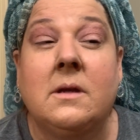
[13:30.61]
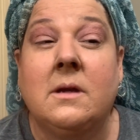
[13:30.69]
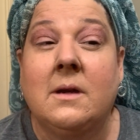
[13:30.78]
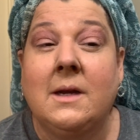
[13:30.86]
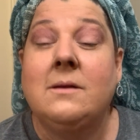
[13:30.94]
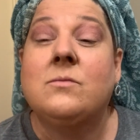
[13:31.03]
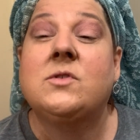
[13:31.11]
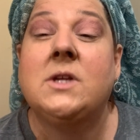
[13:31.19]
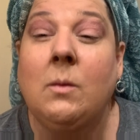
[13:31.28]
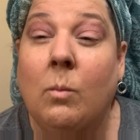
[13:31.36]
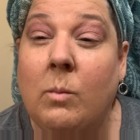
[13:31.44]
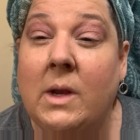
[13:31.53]
All right,
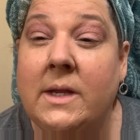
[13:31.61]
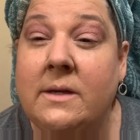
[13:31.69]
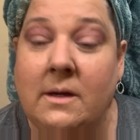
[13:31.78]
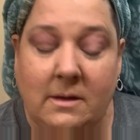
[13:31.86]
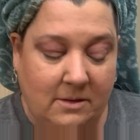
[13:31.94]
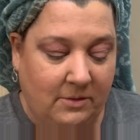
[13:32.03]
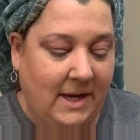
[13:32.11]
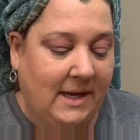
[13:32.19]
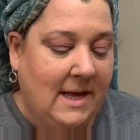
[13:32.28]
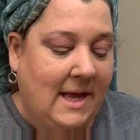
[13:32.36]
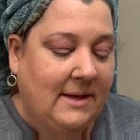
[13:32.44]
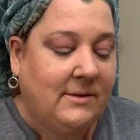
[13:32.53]
see, blended,
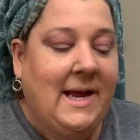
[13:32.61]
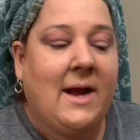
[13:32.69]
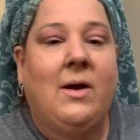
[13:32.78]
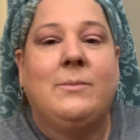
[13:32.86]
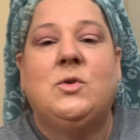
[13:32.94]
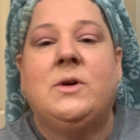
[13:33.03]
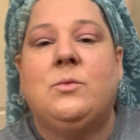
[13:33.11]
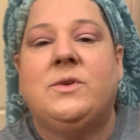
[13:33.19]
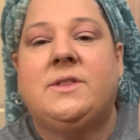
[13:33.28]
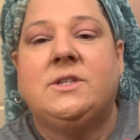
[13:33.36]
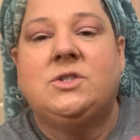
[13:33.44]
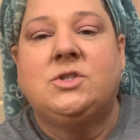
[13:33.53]
okay. Now I'm going
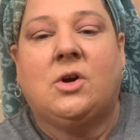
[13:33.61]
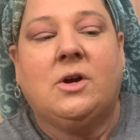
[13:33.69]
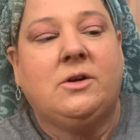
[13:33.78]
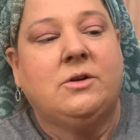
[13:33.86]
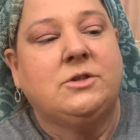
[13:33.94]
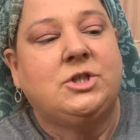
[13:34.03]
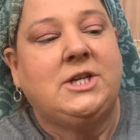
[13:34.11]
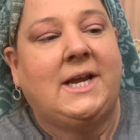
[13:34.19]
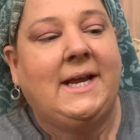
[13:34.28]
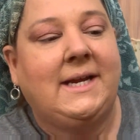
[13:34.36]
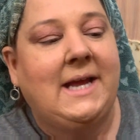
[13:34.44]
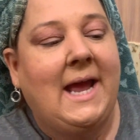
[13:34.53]
with the darker
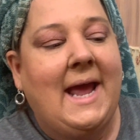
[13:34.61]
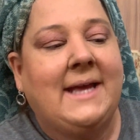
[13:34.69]
shade,